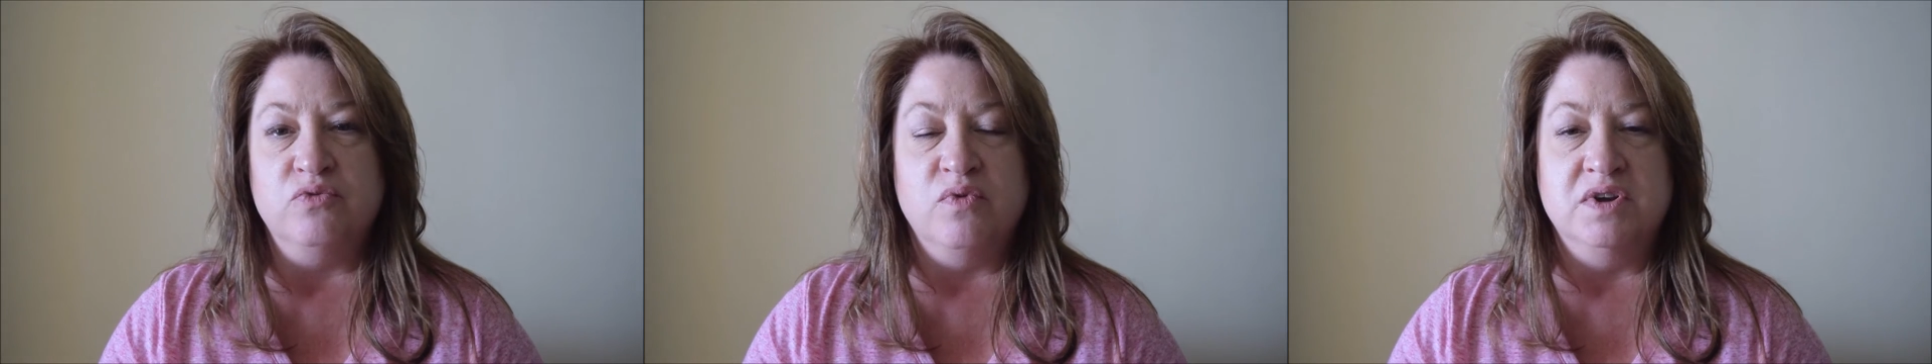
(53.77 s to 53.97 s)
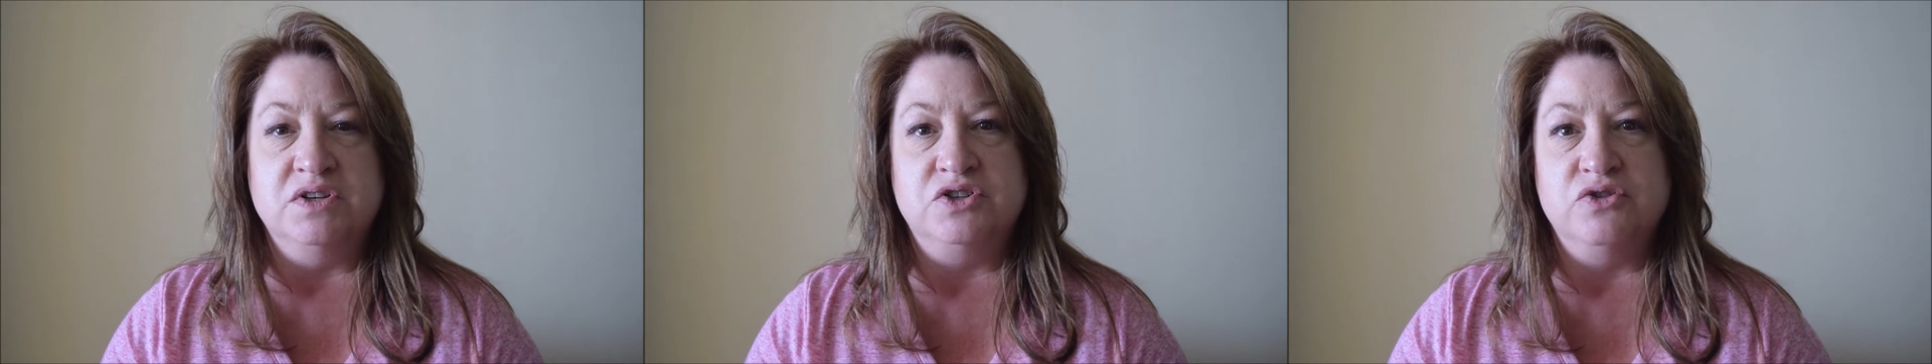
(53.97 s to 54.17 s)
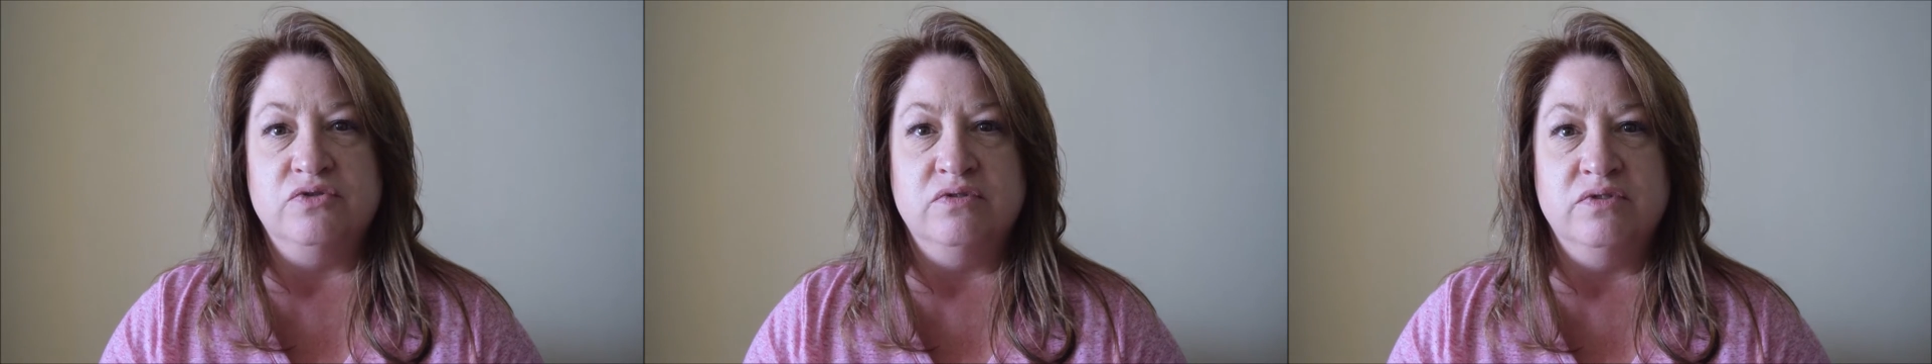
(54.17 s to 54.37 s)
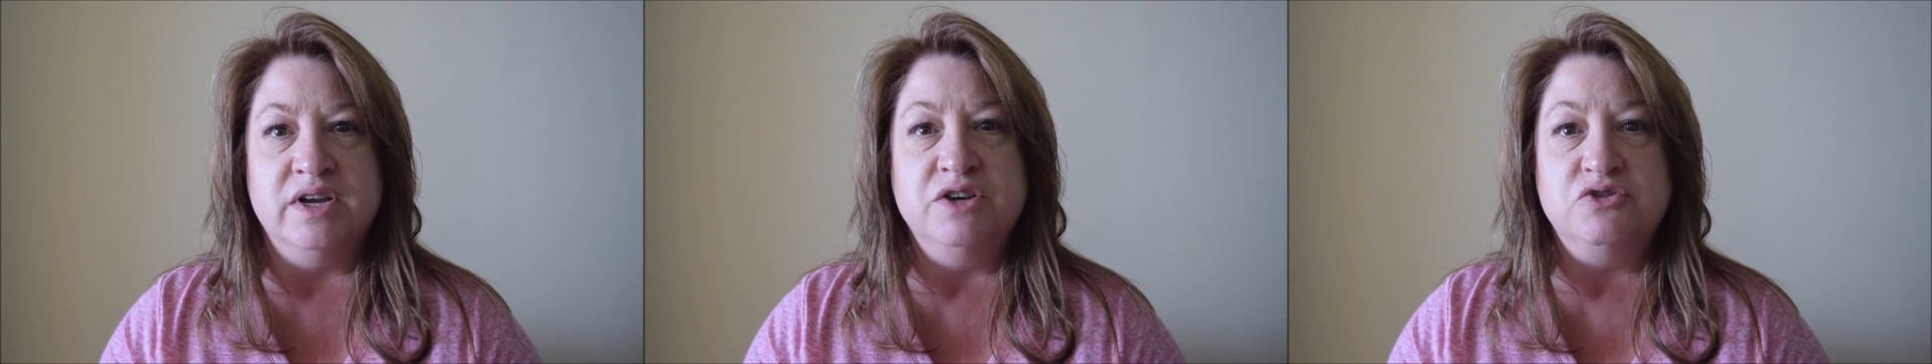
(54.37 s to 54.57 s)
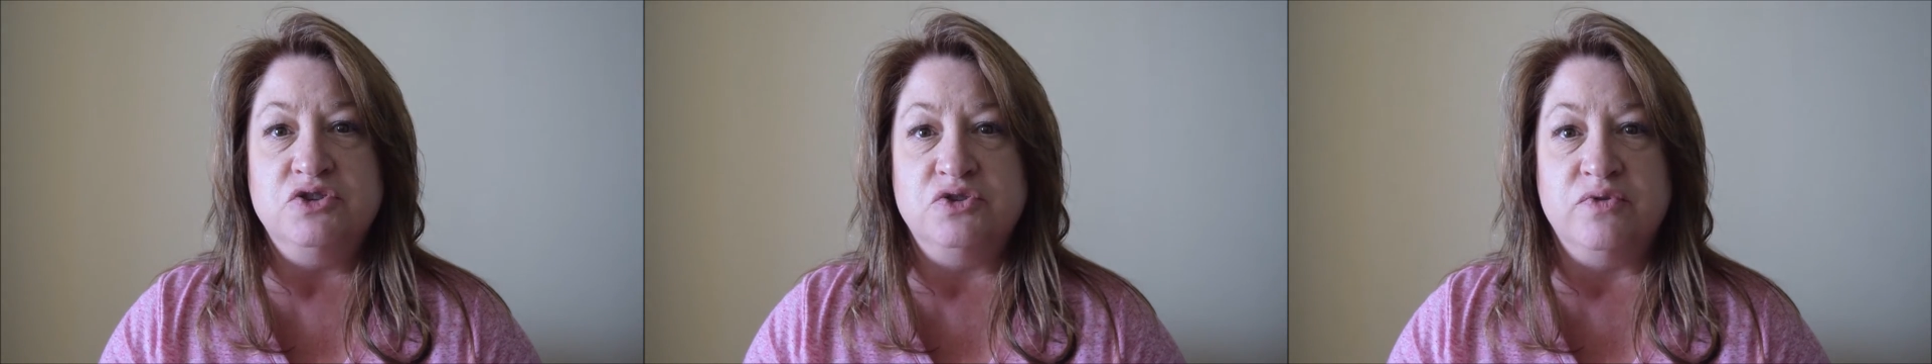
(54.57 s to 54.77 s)
what your
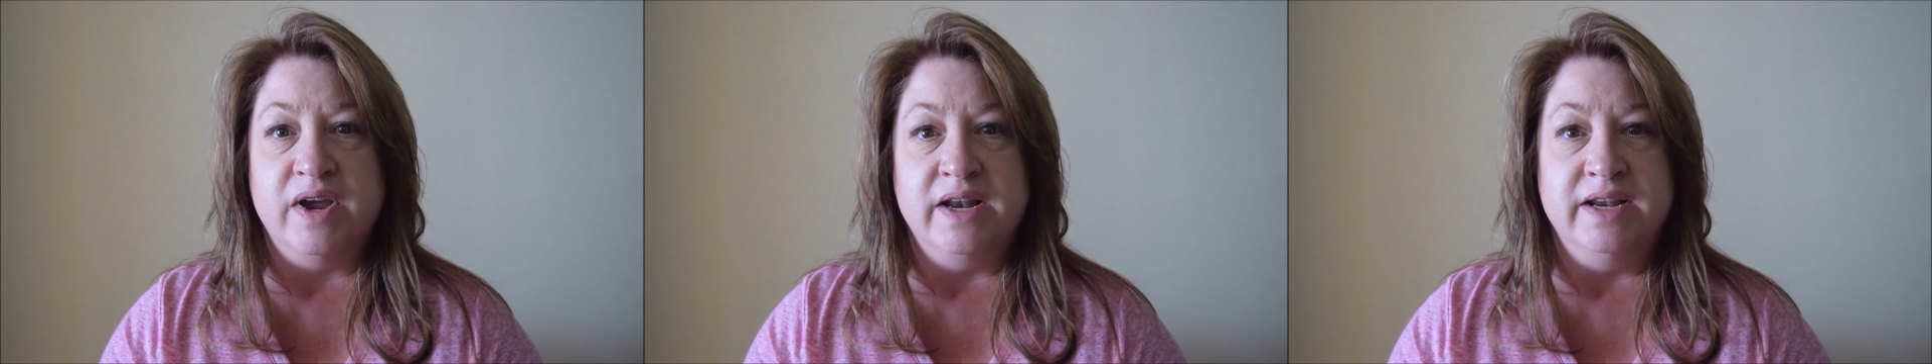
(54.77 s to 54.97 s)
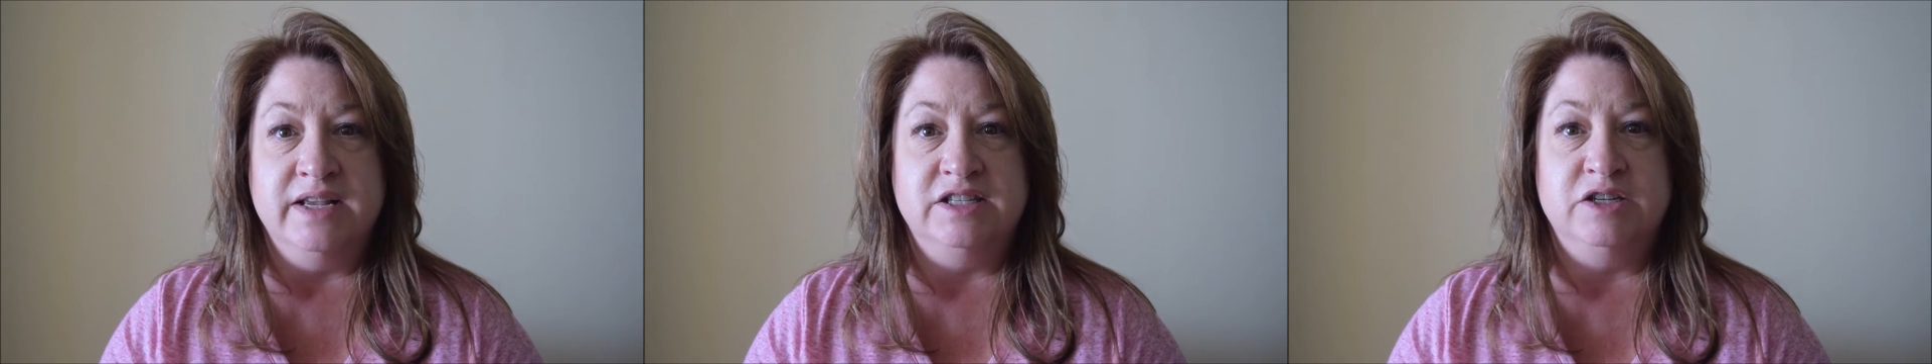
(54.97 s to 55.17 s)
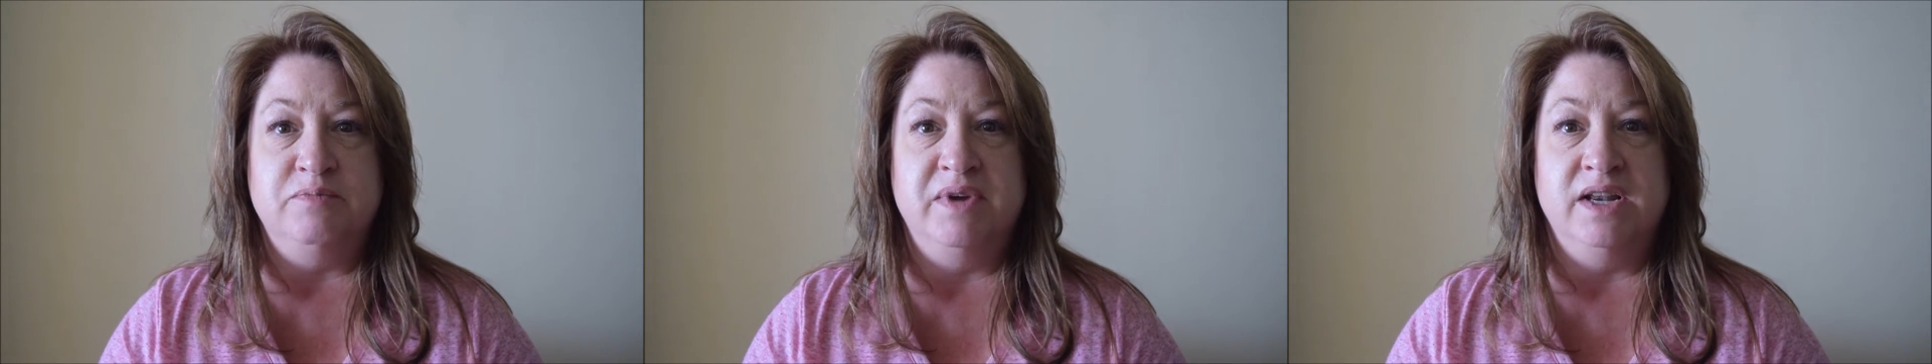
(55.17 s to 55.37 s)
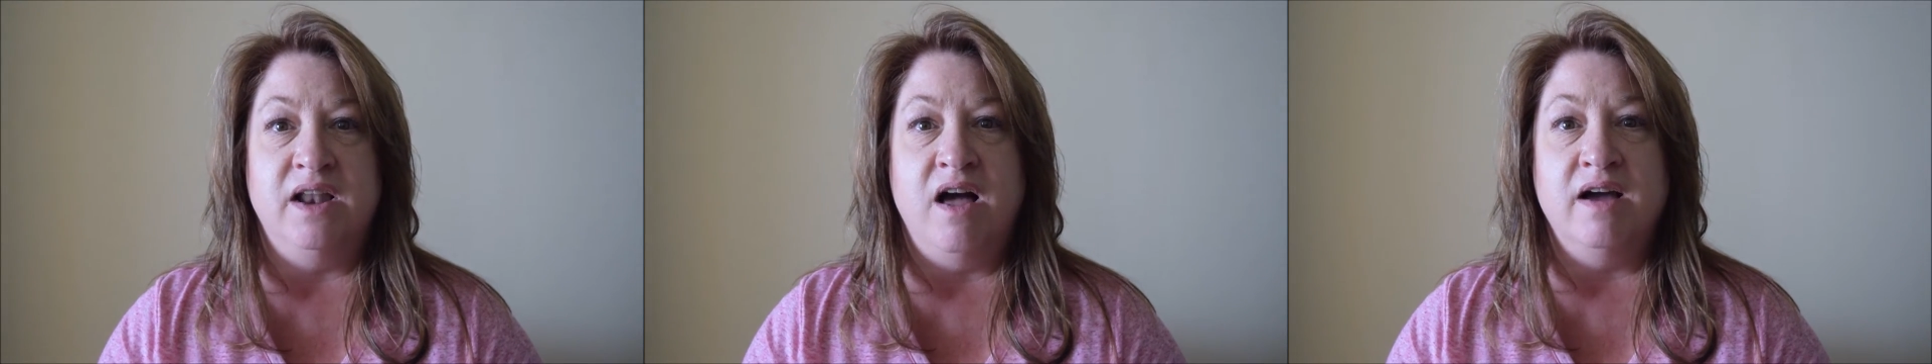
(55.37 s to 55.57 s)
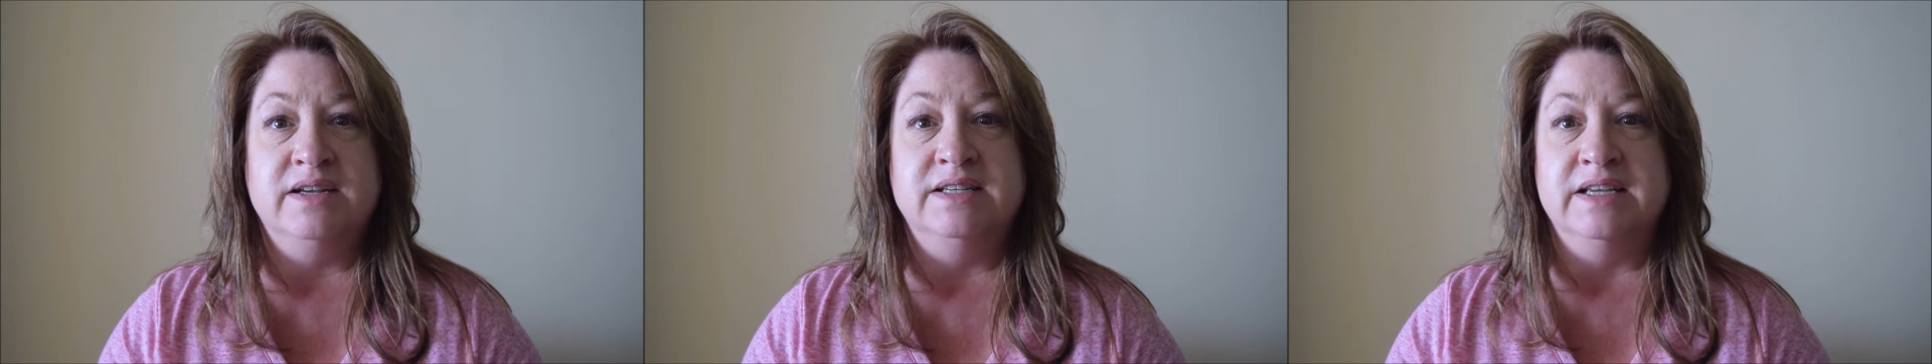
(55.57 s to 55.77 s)
interest rate needs to be
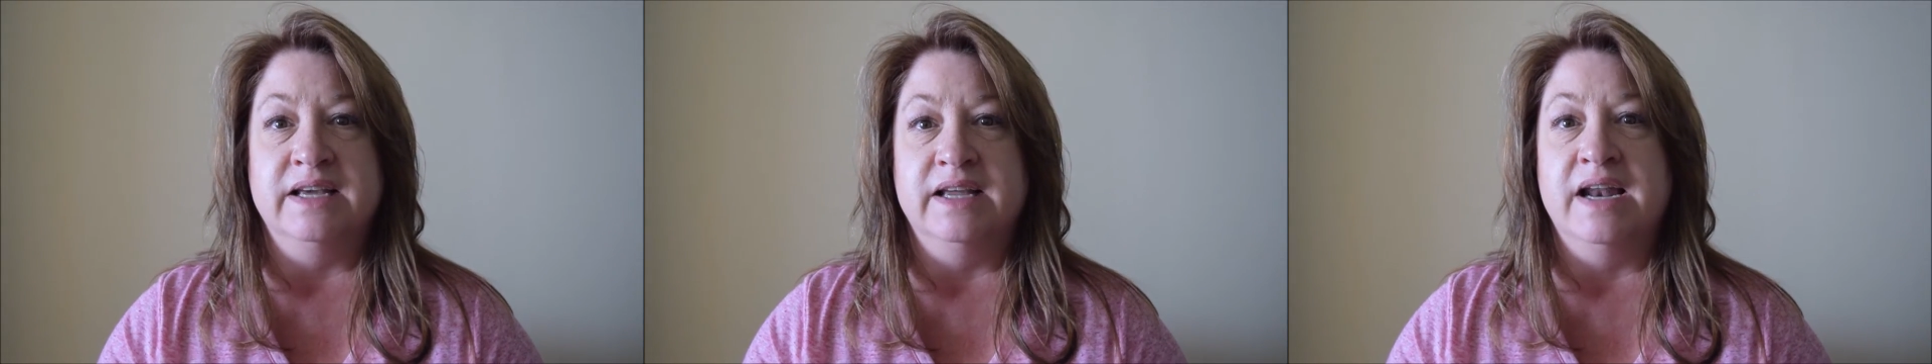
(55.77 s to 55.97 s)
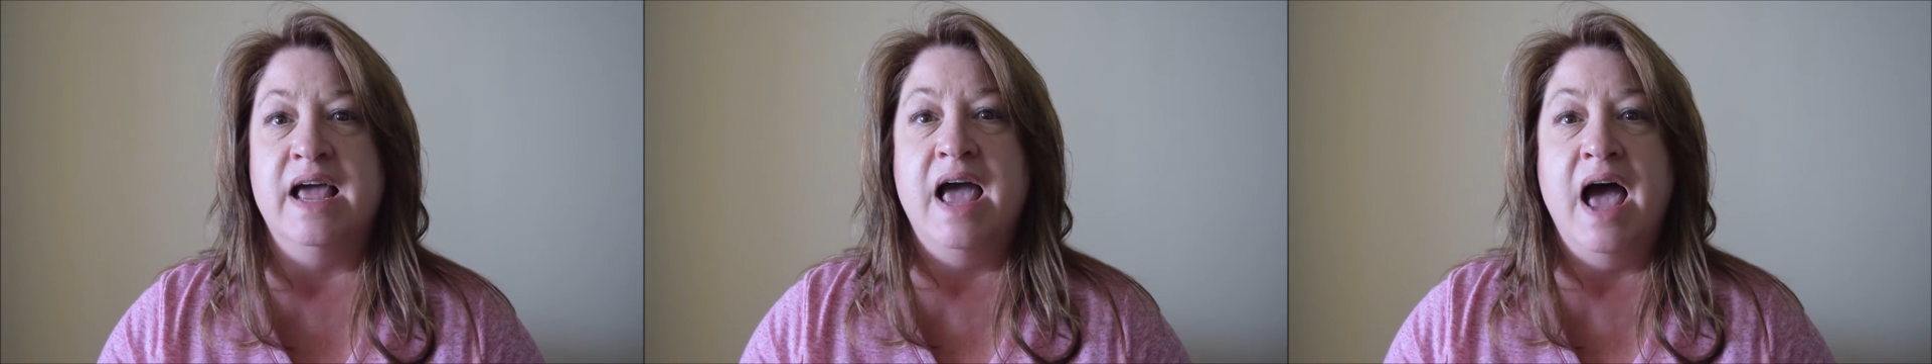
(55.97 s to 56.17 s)
locked in,